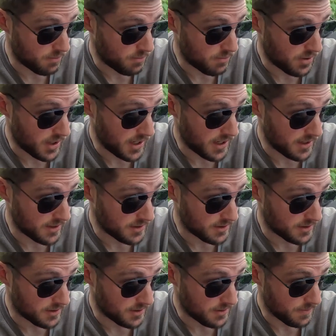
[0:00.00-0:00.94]
brain
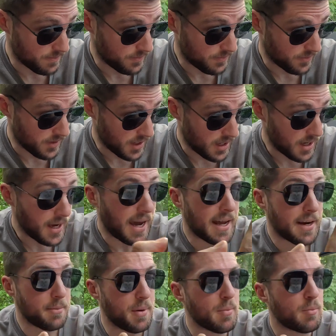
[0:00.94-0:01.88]

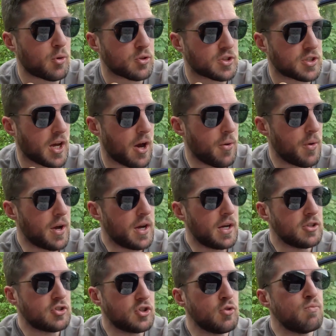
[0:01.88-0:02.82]
had a bit more toe.
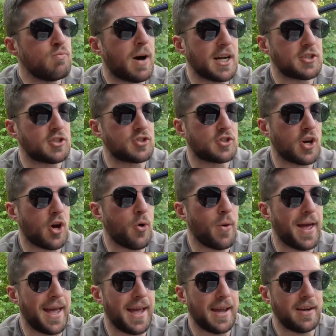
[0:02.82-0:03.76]
Too much
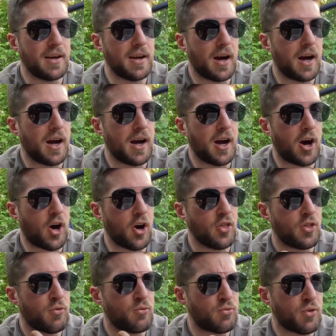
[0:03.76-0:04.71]
toe in
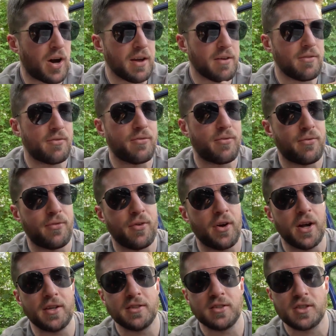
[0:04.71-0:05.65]
on the right
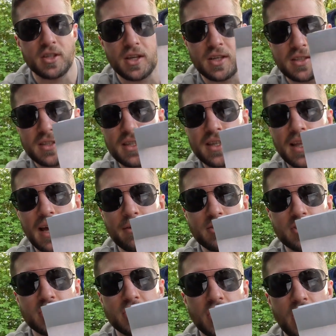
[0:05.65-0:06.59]
front. So you can see there, it
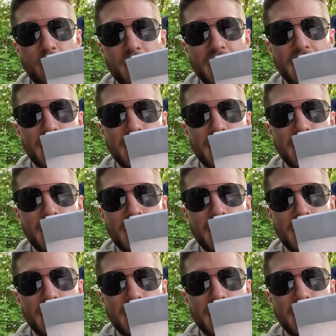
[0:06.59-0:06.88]
was toeing